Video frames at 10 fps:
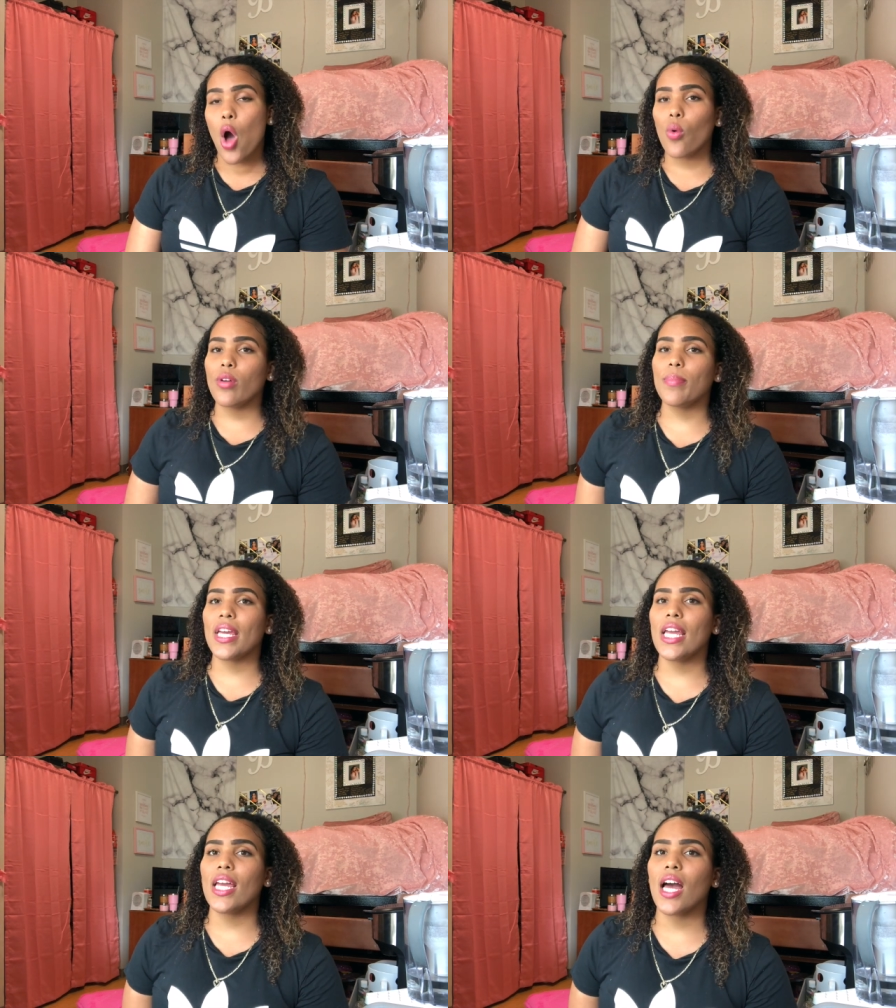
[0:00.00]
would
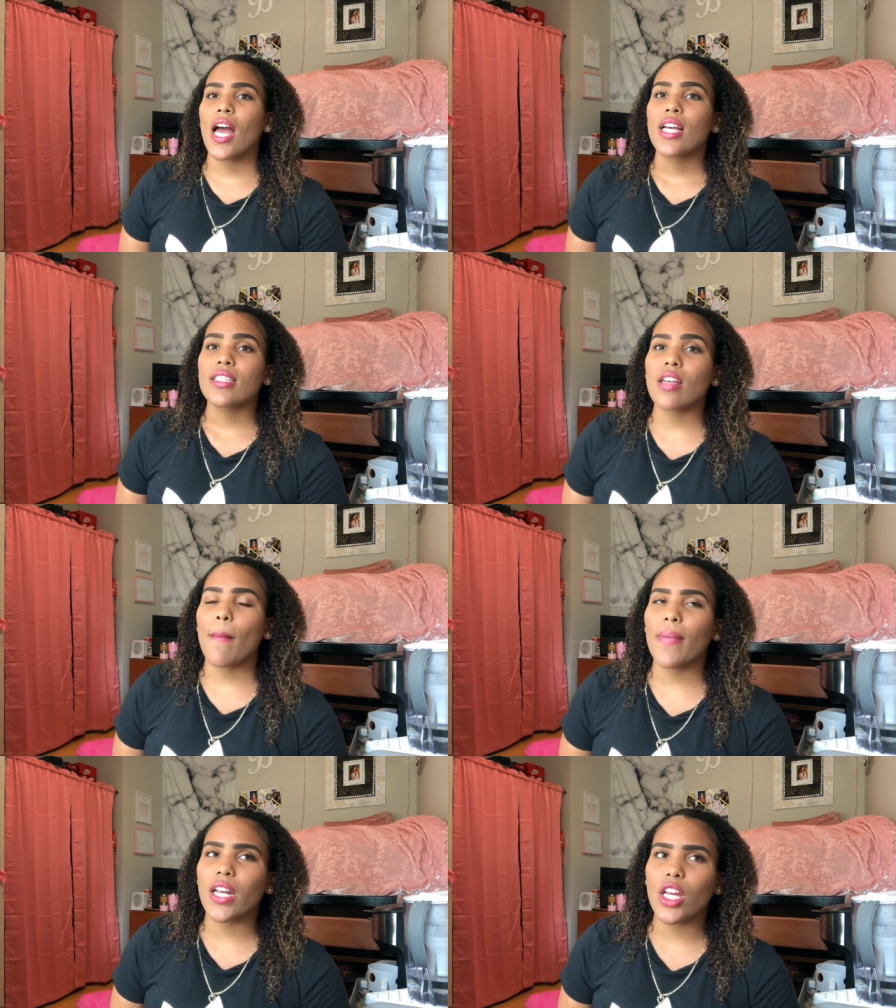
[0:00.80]
be
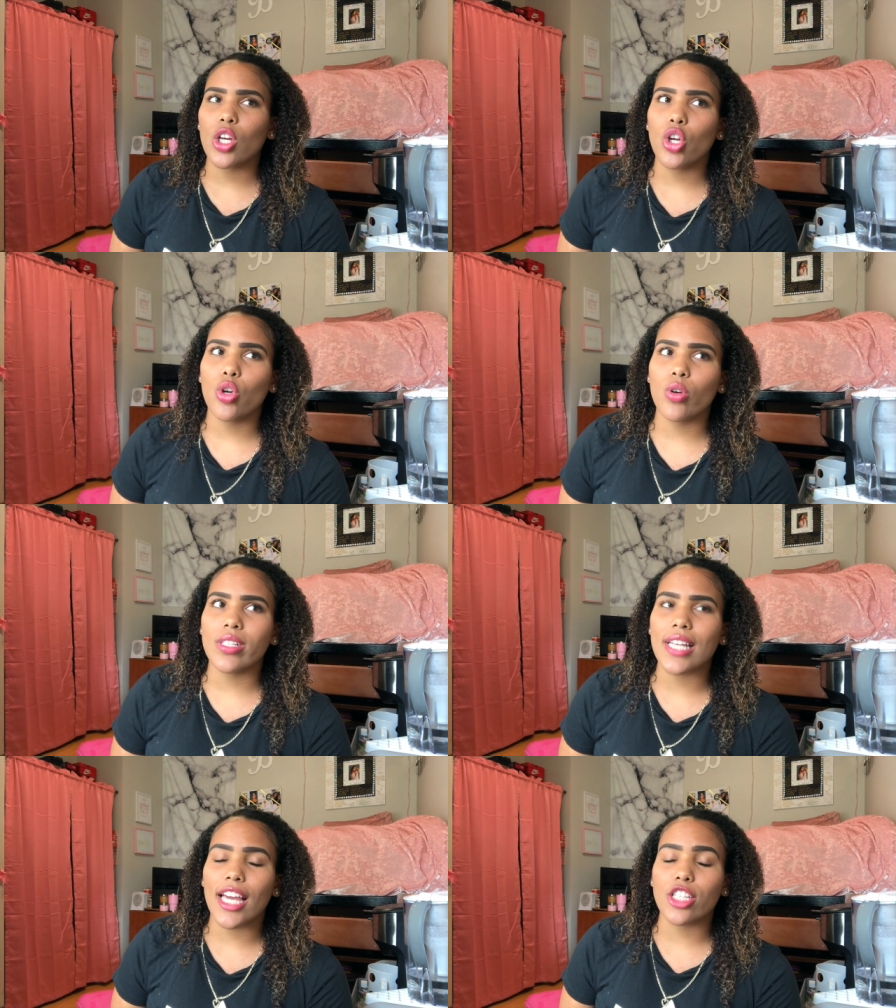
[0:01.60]
somebody who
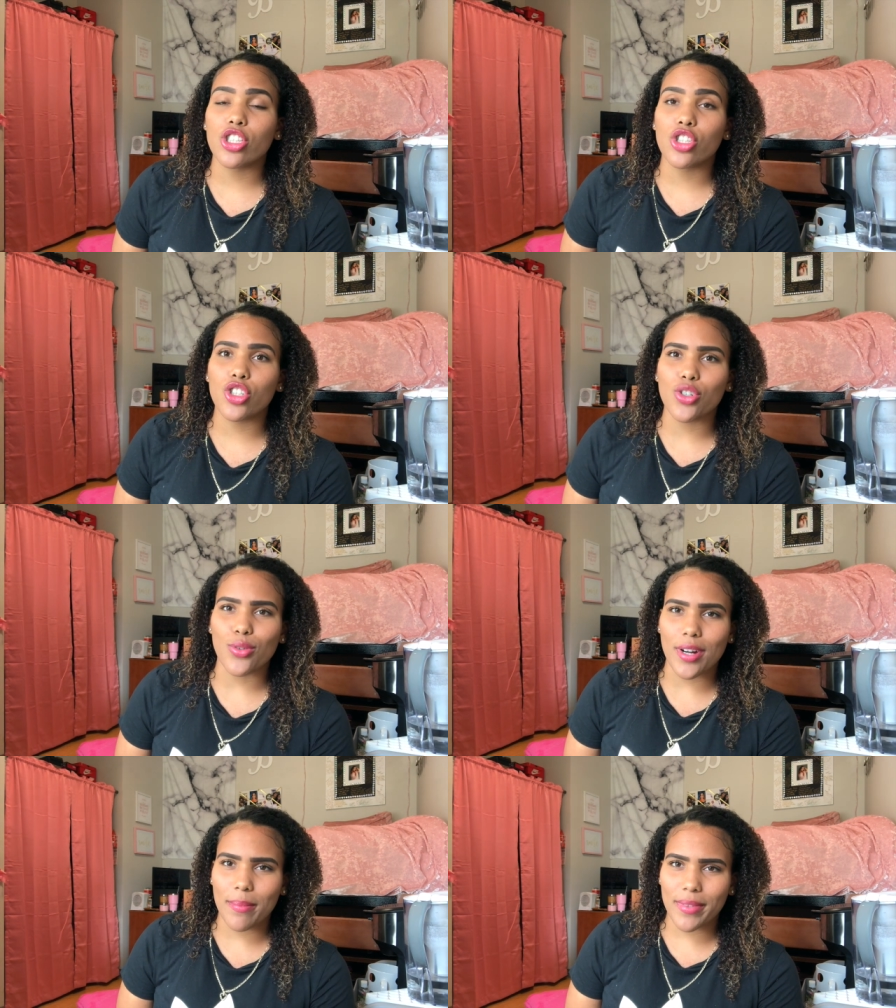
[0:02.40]
is
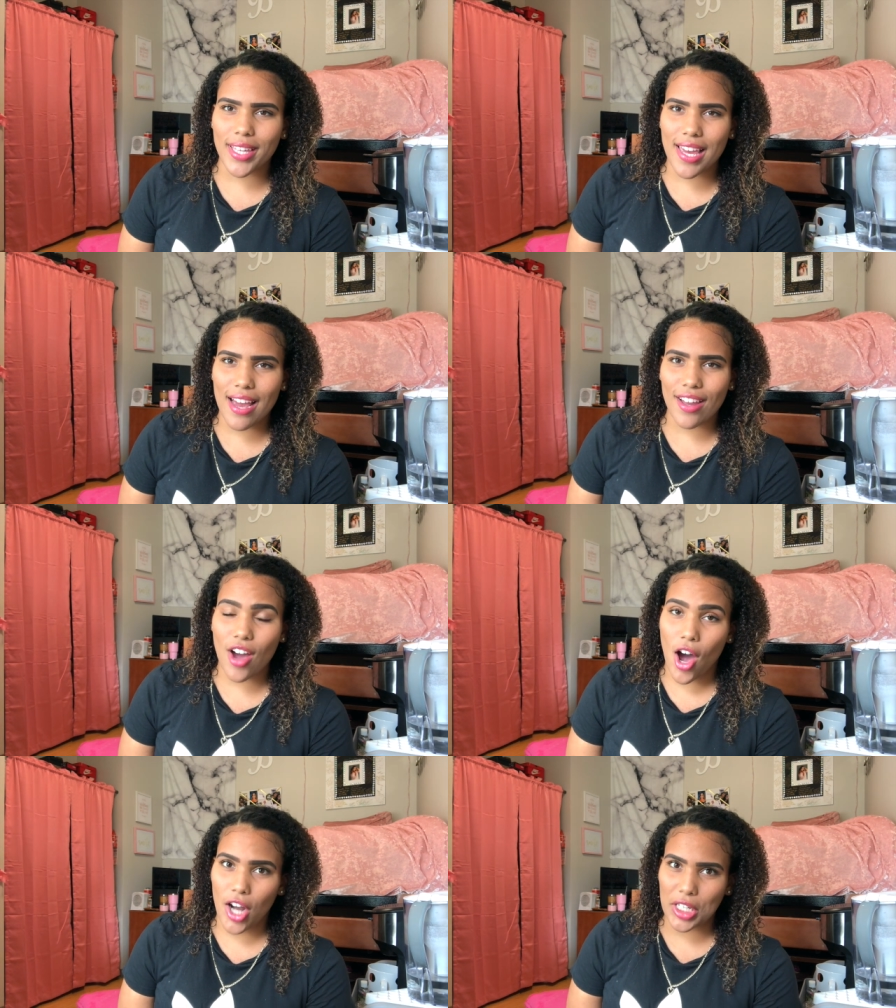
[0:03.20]
extremely
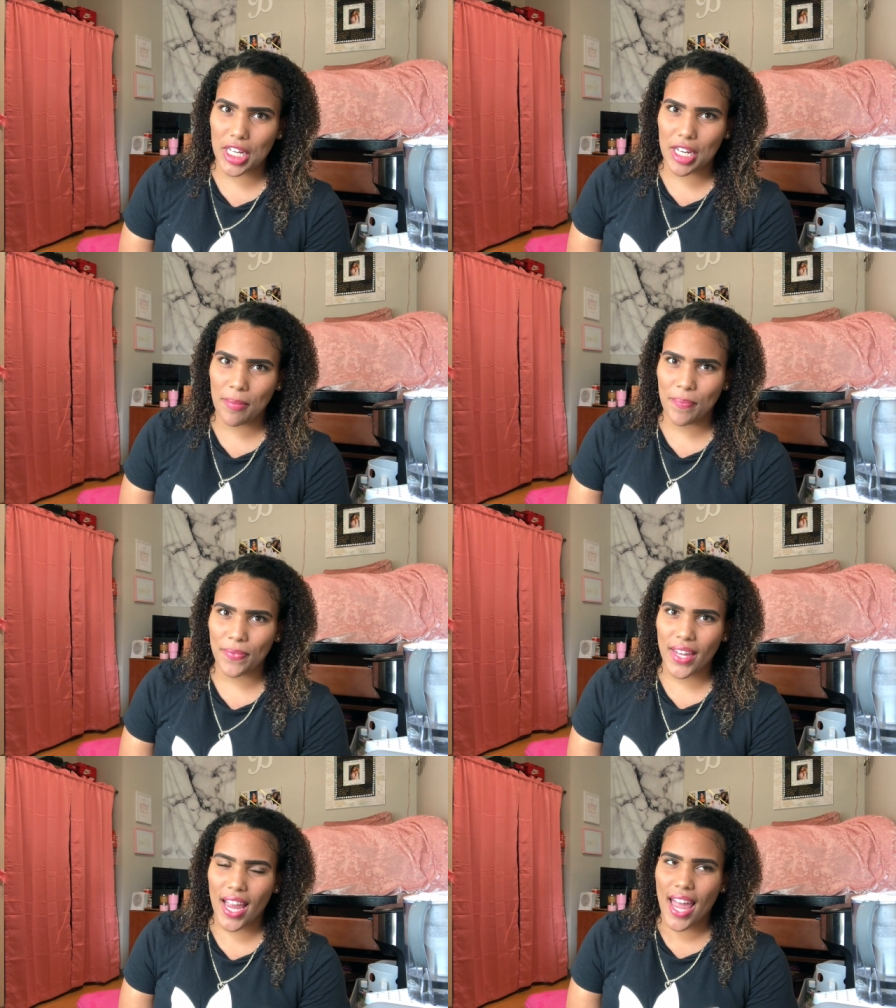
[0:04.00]
cocky
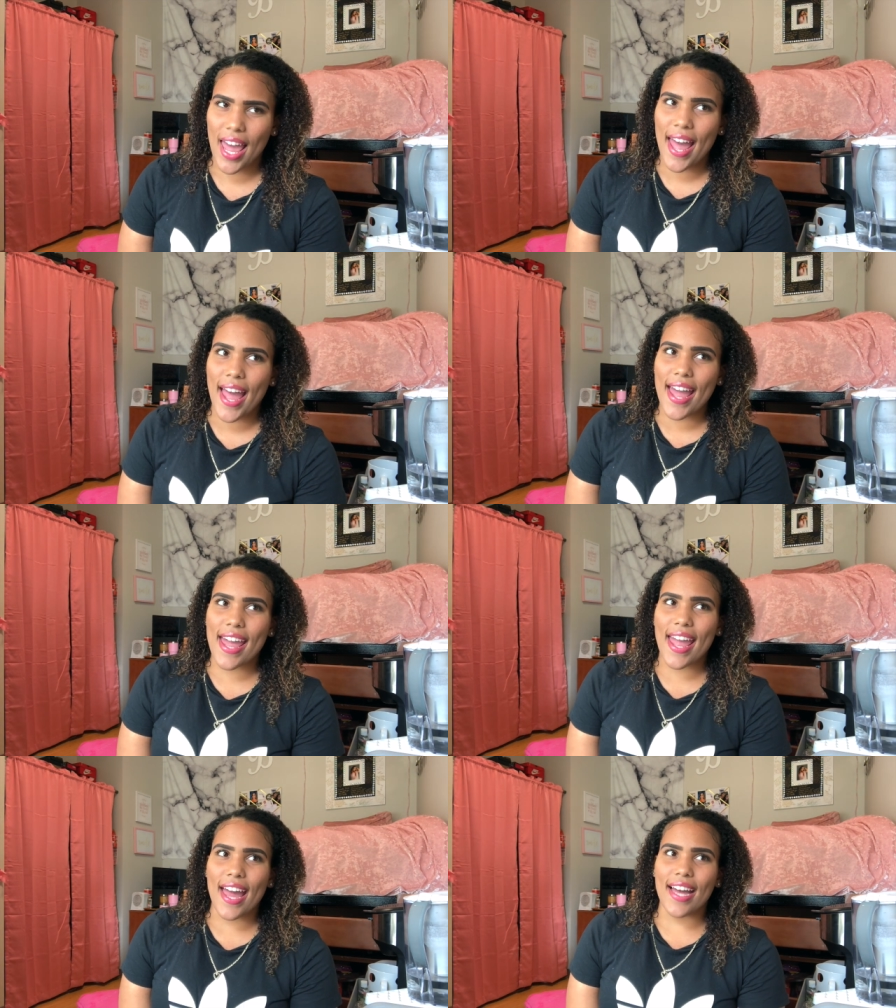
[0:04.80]

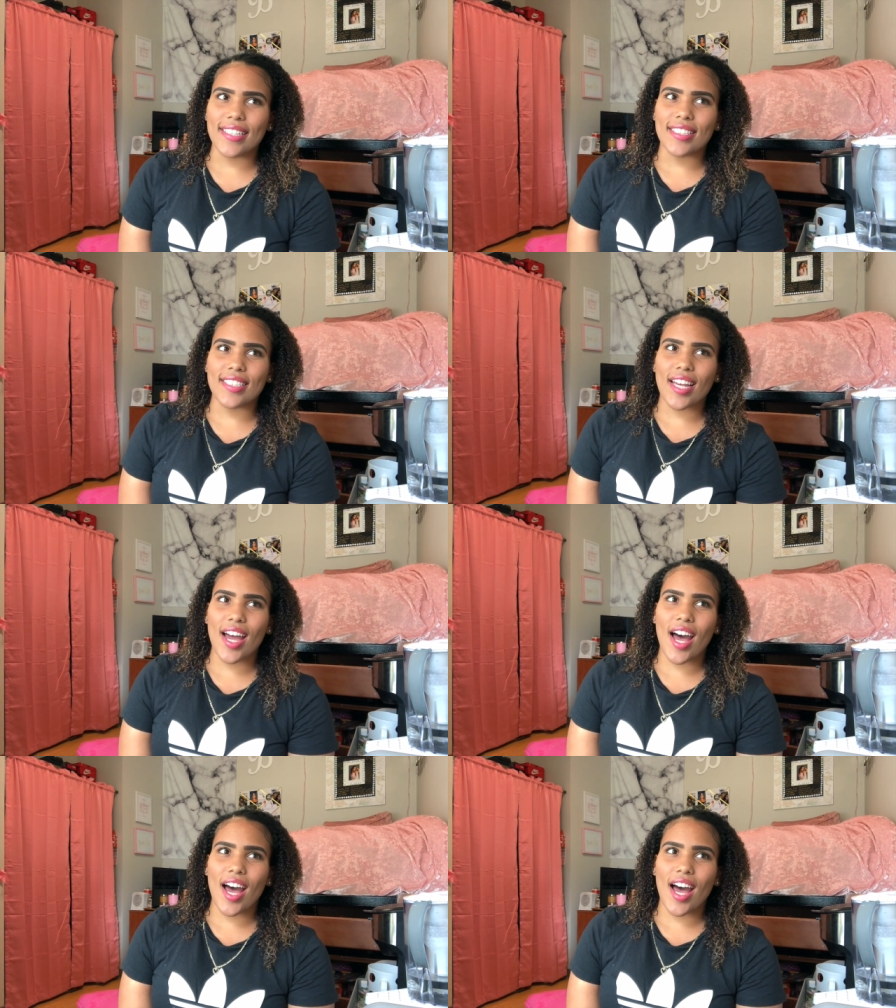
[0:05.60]
and